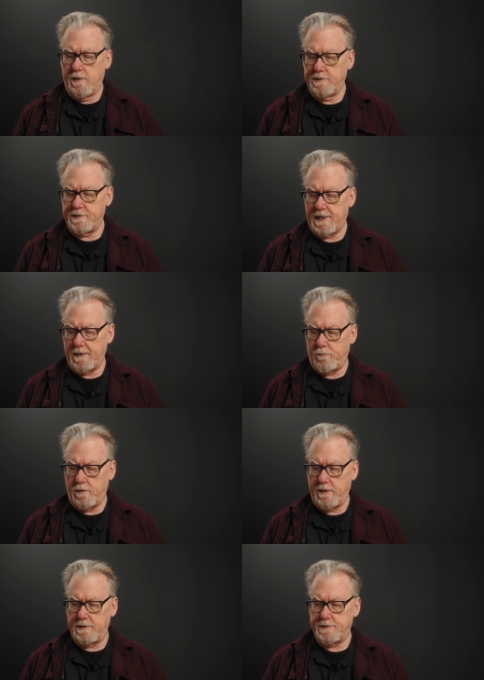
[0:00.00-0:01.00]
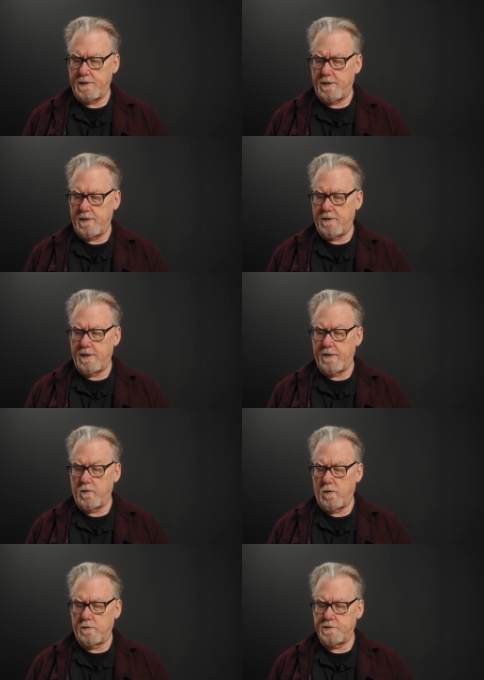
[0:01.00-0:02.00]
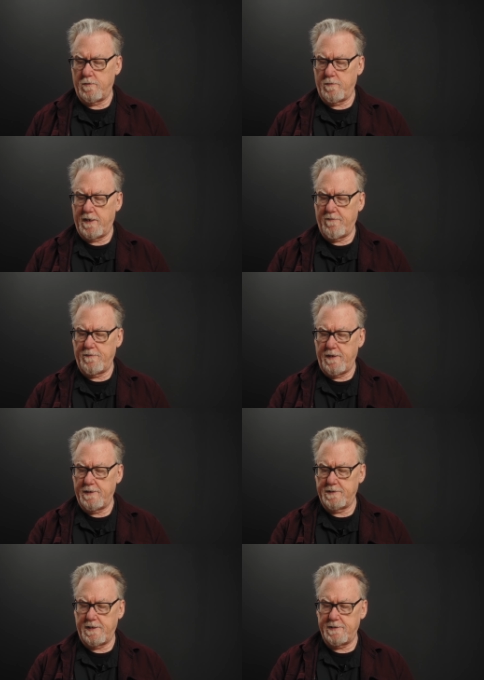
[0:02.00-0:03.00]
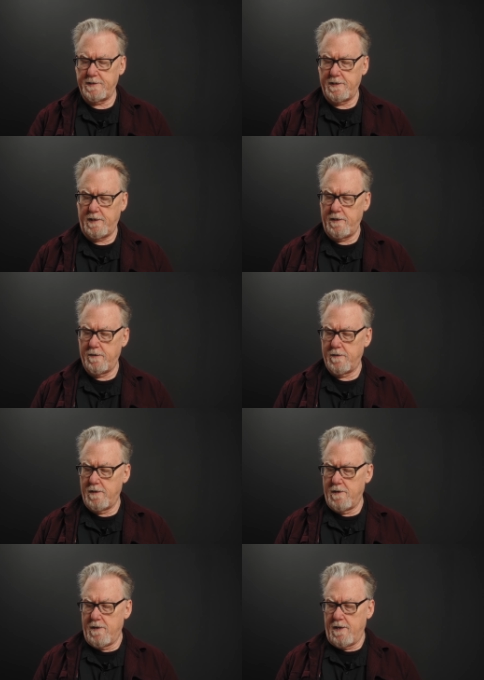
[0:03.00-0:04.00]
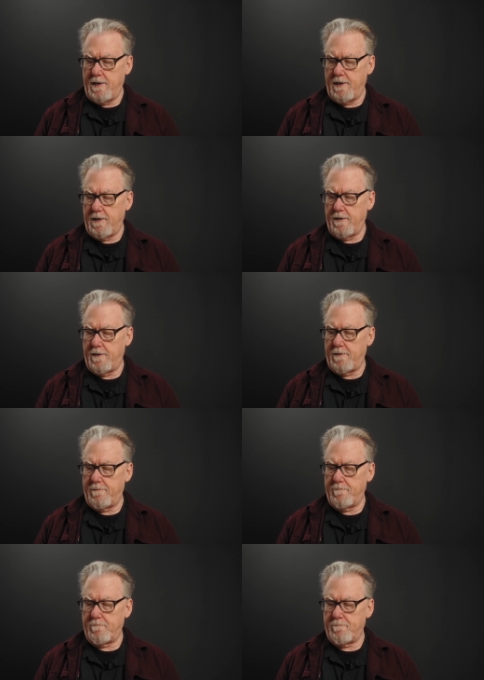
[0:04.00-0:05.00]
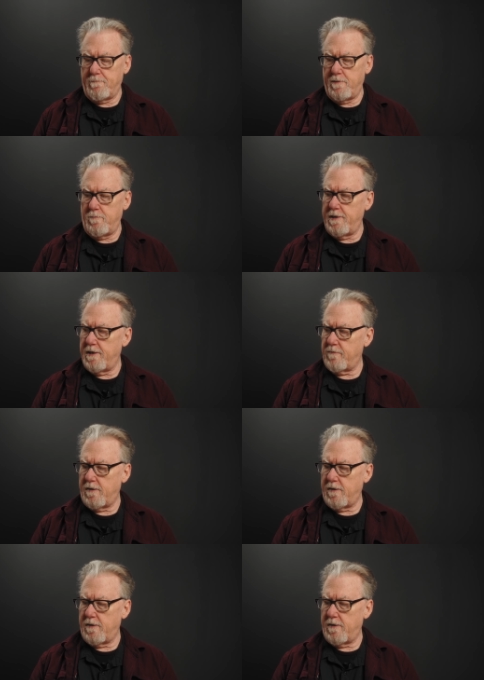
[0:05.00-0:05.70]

side plates uh, at all. So everything is, is in here. And um, then we have